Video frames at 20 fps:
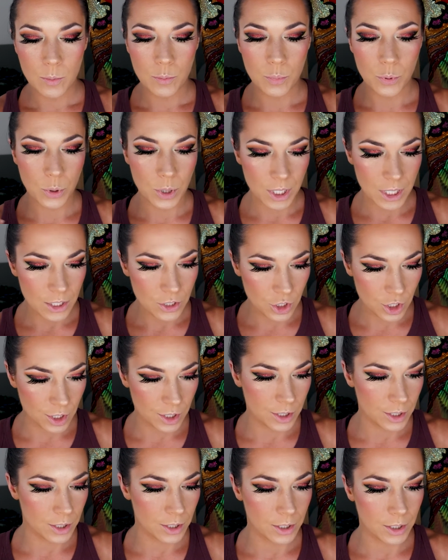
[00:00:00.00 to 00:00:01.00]
pretty
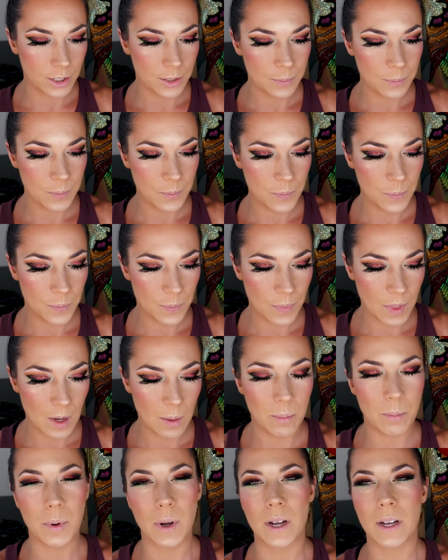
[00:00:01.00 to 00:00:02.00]
chill,
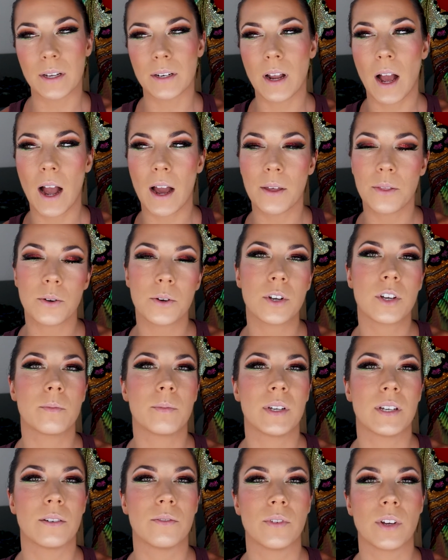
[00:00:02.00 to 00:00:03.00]
but either could
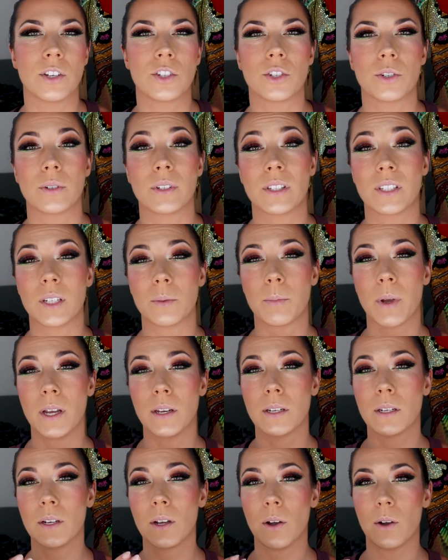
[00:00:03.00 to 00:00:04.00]
be adventurous
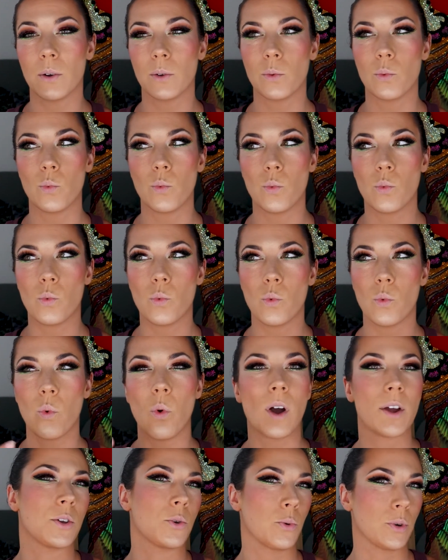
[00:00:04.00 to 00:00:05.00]
depending on
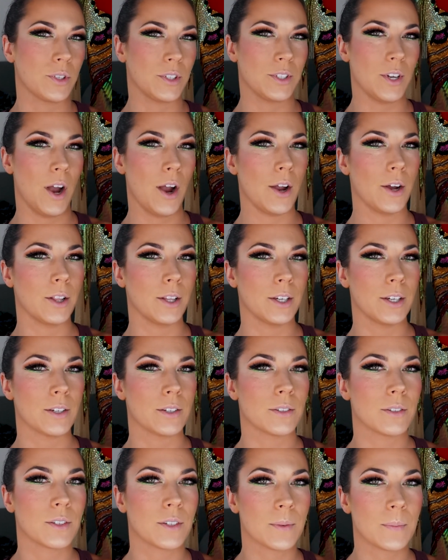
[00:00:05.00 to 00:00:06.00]
what your style
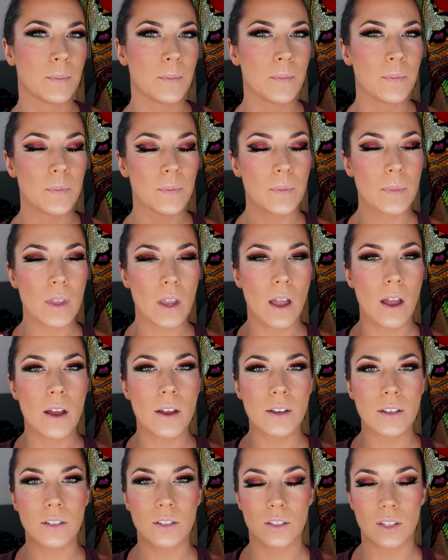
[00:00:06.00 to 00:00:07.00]
is.
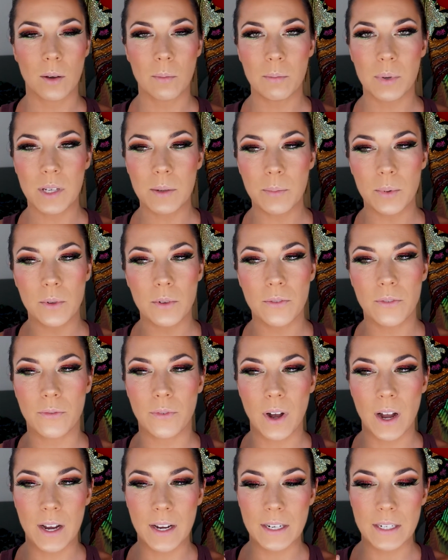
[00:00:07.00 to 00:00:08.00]
Some people
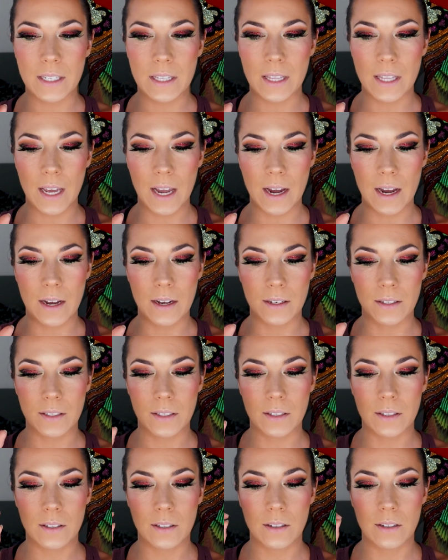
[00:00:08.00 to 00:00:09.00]
find that
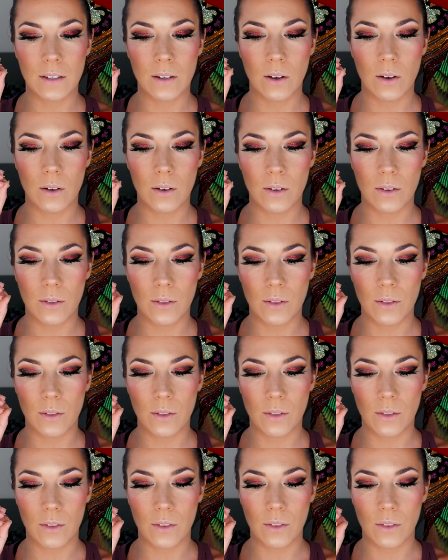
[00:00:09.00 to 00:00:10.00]

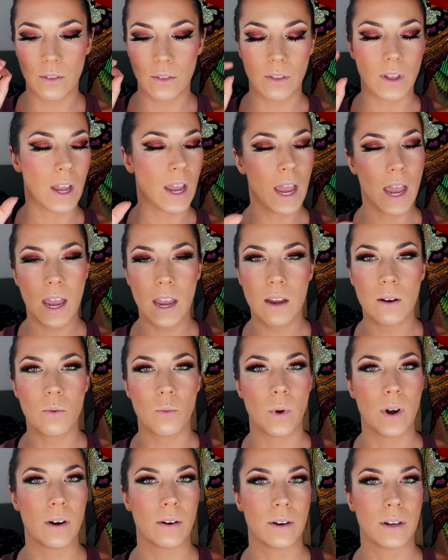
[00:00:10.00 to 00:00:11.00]
they hate
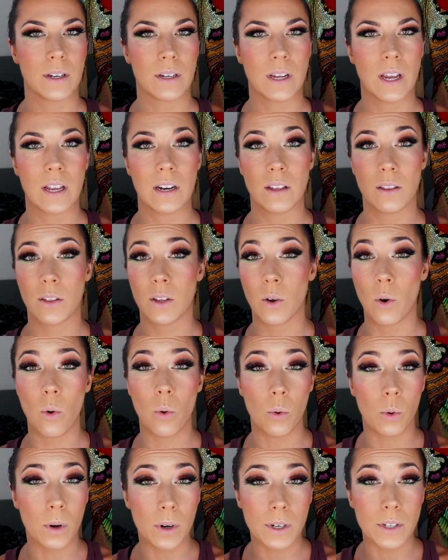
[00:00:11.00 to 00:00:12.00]
wearing anything
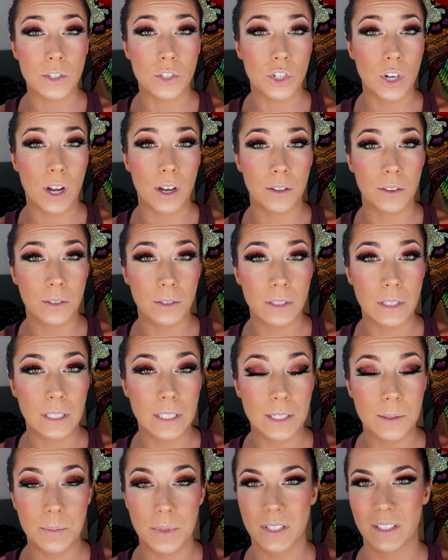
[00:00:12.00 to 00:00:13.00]
orange on their
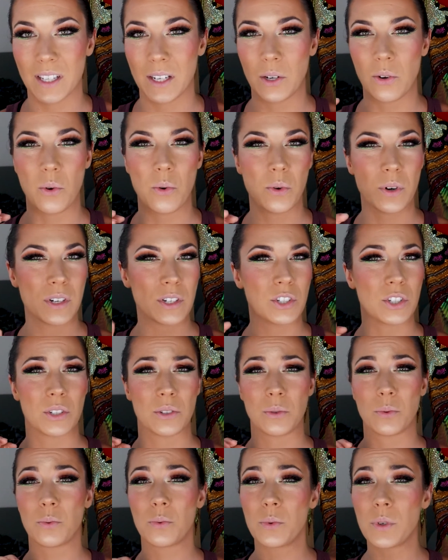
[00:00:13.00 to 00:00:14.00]
lips, like orange
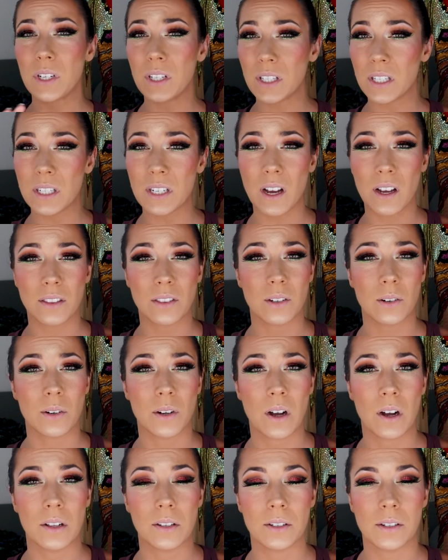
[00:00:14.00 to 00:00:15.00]
is really not their
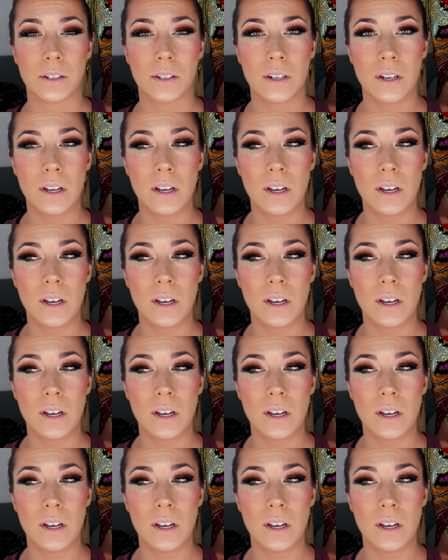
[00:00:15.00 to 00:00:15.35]
color,